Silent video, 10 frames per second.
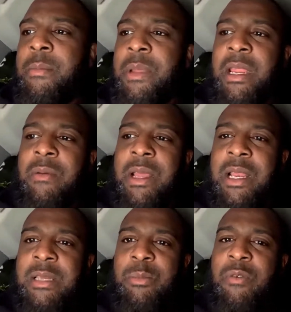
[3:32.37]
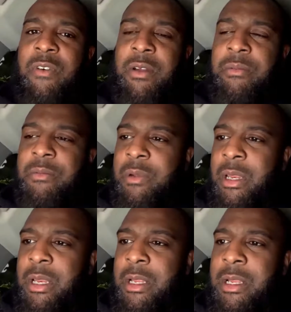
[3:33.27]
But anyway, let's move on.
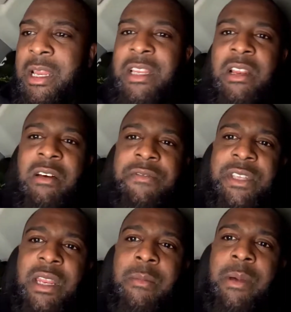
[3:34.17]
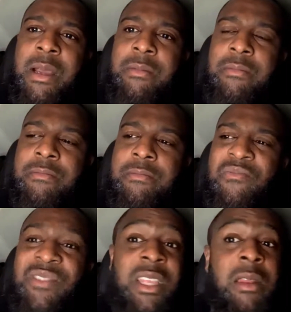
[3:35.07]
Lindelof, centre back.
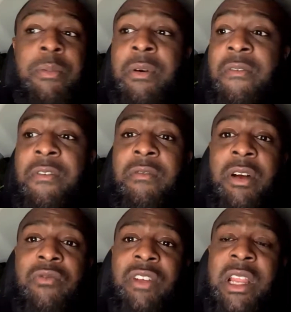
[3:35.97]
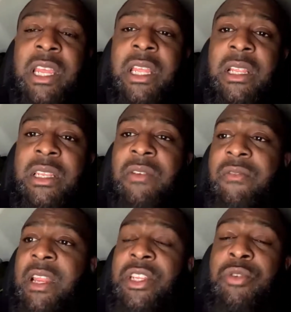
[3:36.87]
Didn't put a foot wrong, really. Didn't
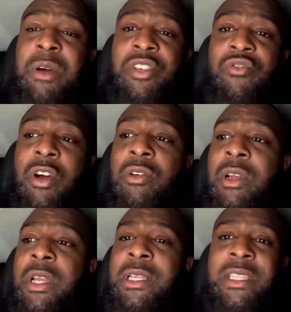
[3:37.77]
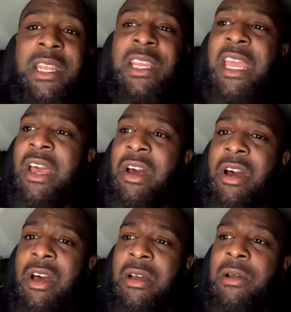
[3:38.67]
really do much wrong. Didn't get
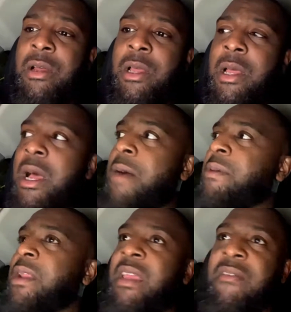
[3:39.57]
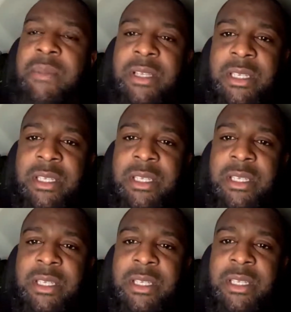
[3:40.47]
hurt. I'm going to give him a
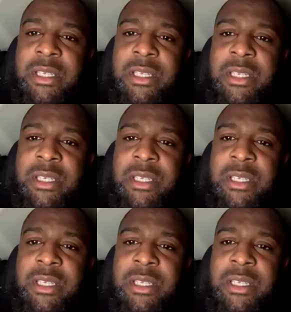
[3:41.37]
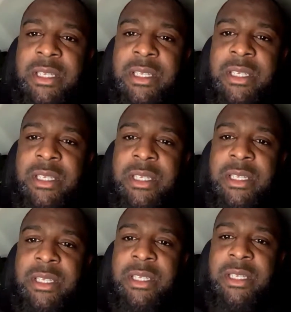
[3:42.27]
6. He deserves a 6. He was in the right
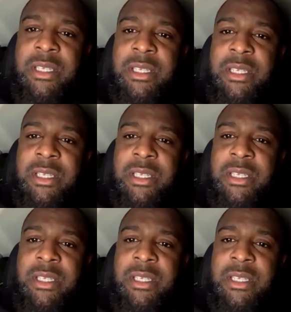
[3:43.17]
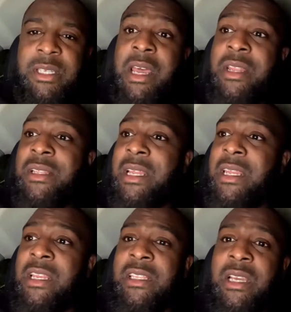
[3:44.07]
positions, cleared all the headers that
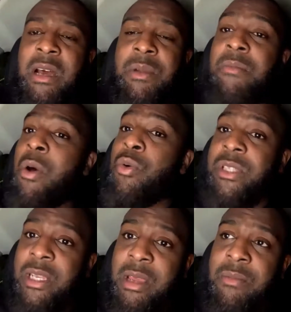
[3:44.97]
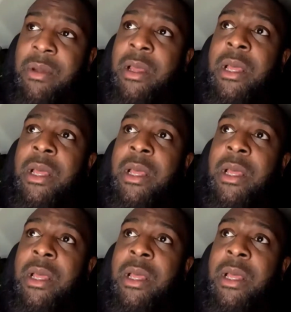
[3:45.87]
needed to come in, most of them.